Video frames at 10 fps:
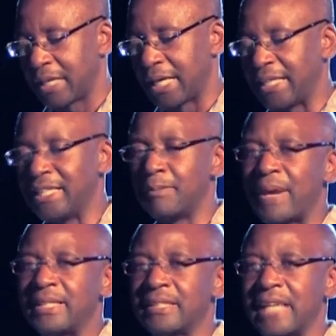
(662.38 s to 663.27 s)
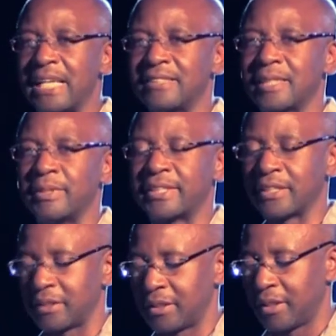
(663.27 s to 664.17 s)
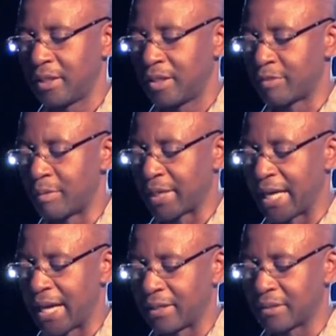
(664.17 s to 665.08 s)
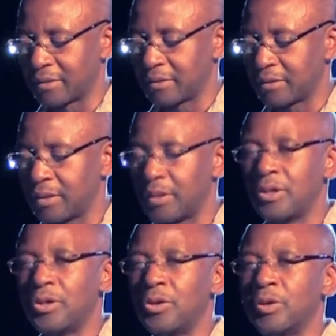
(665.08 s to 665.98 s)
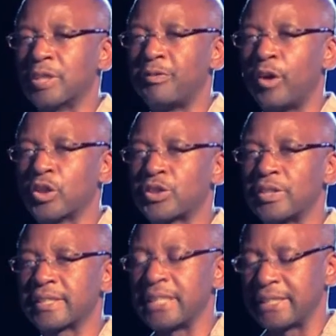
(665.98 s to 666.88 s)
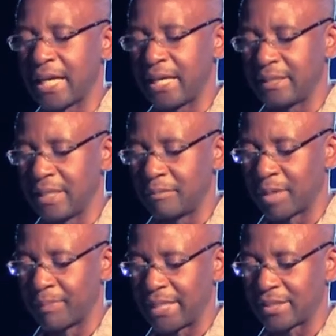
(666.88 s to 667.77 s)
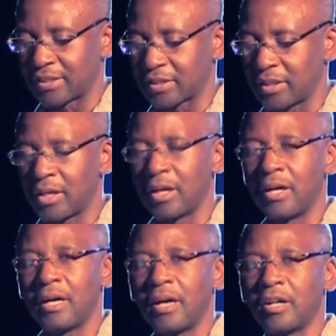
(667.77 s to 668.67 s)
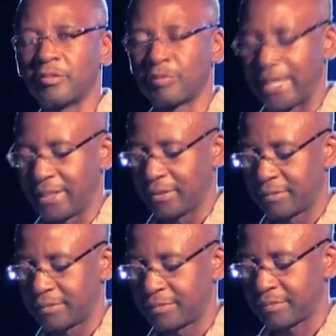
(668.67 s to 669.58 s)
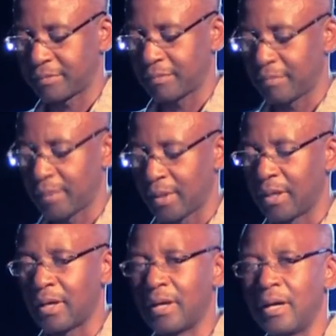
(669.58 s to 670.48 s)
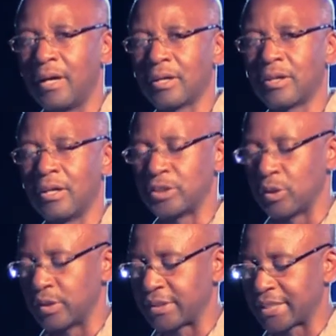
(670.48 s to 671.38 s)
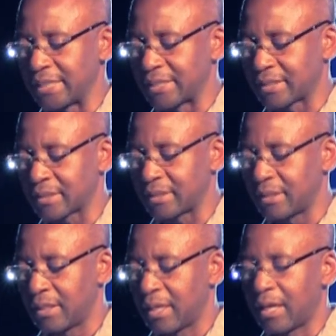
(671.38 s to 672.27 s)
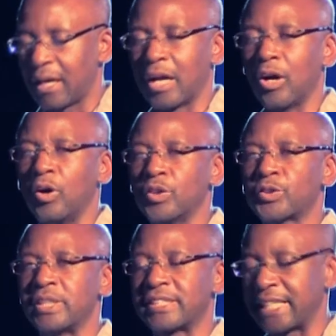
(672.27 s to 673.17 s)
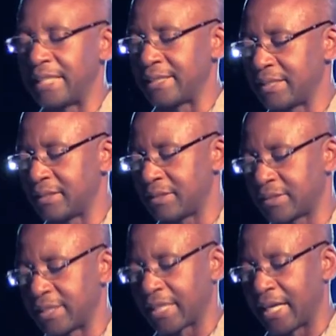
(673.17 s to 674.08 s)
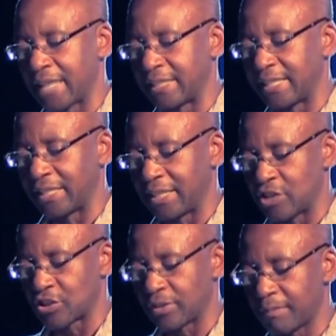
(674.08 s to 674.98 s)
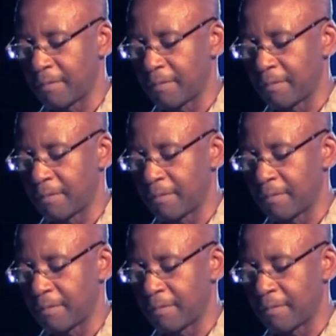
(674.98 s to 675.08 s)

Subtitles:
an independent exhibitor from Guyana, who unfortunately died in Barbados on Friday. Our condolences are also extended to the Guyana delegation,